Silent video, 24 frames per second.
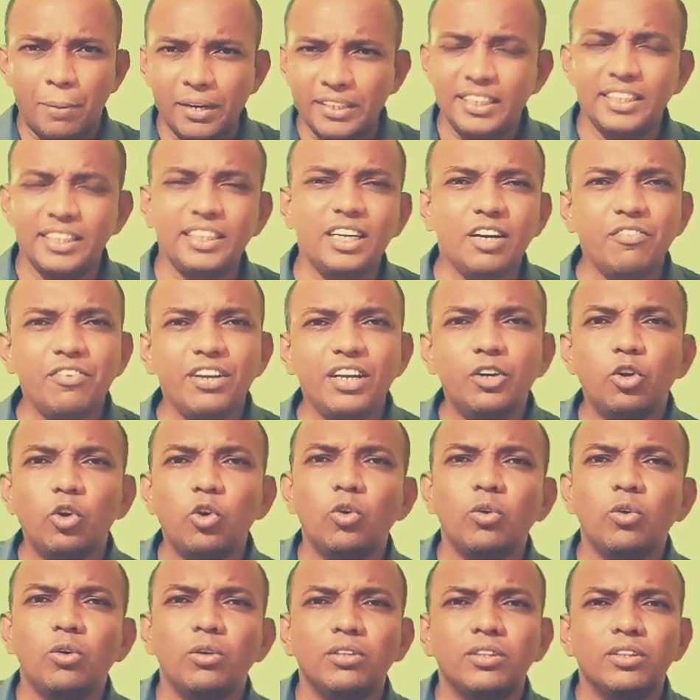Presently we
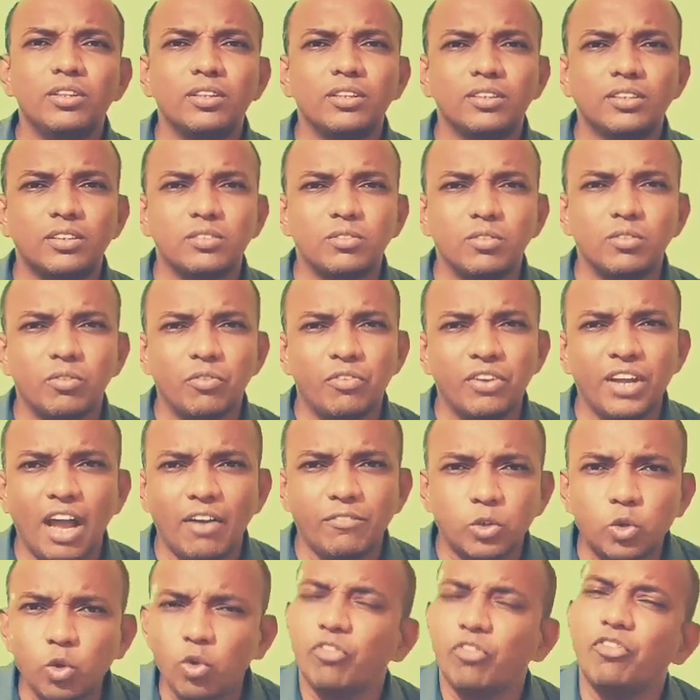know we
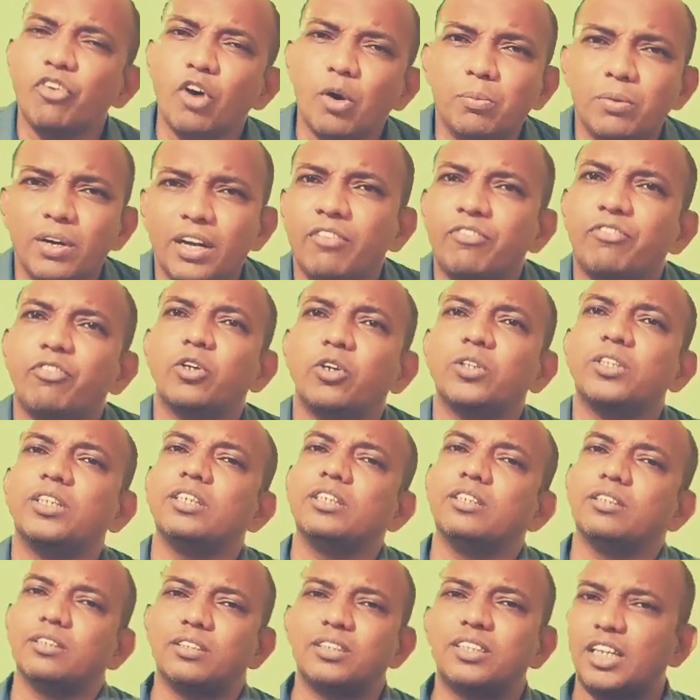have two formulae for
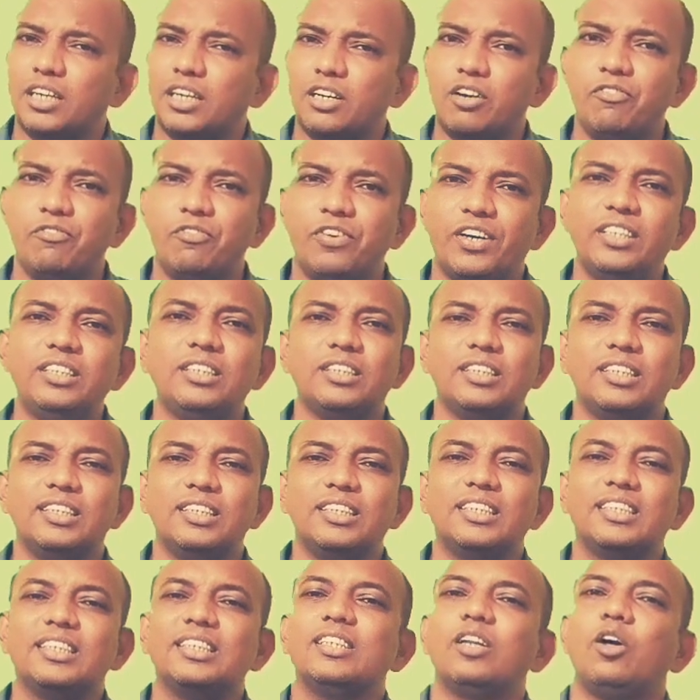the circumference.
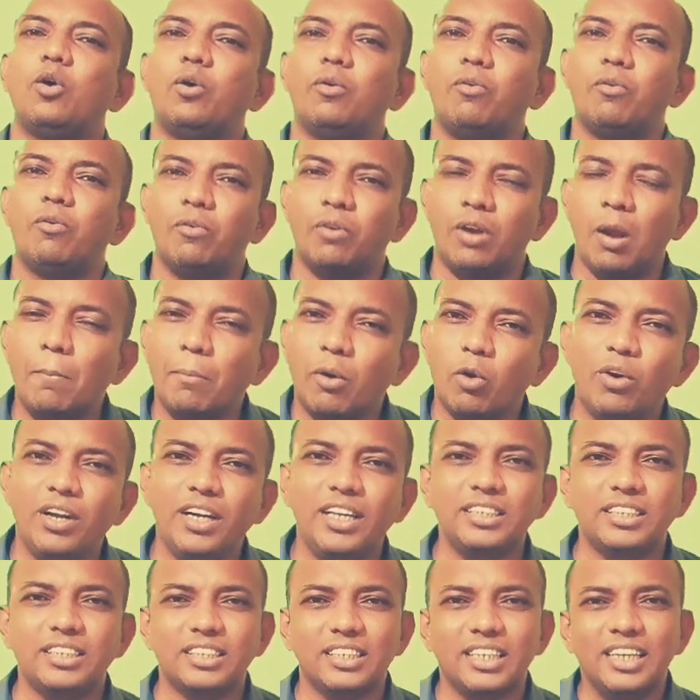Number
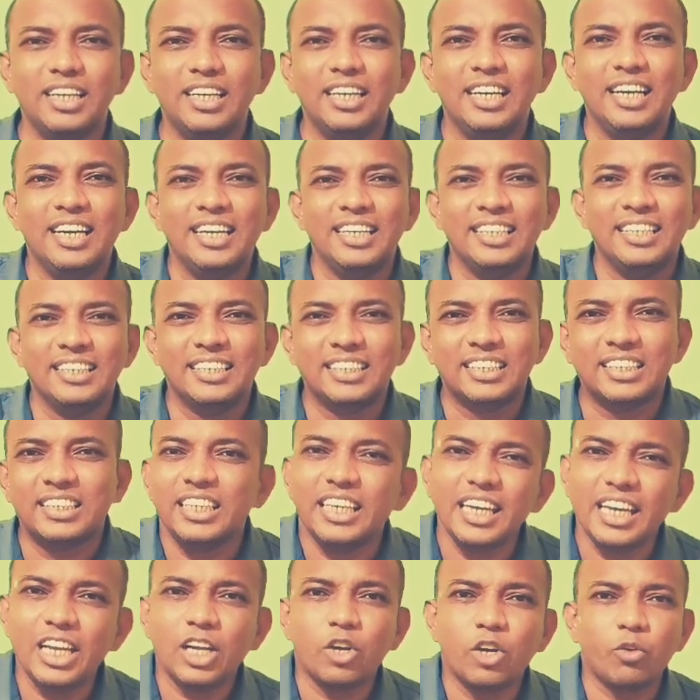one is
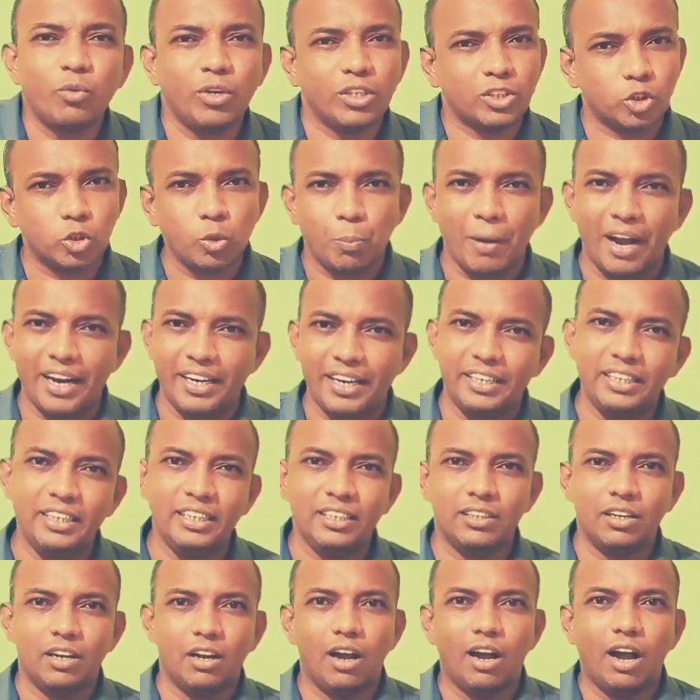C equals to pi
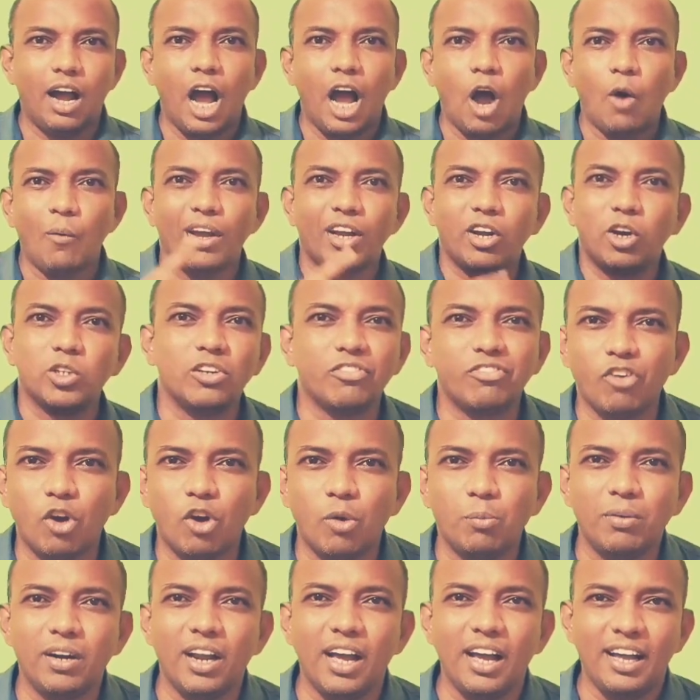d. How I got the
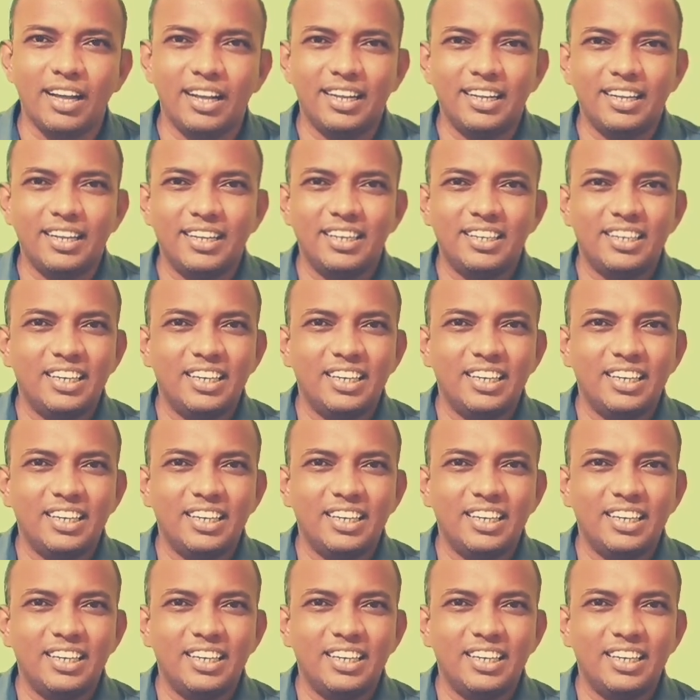formula?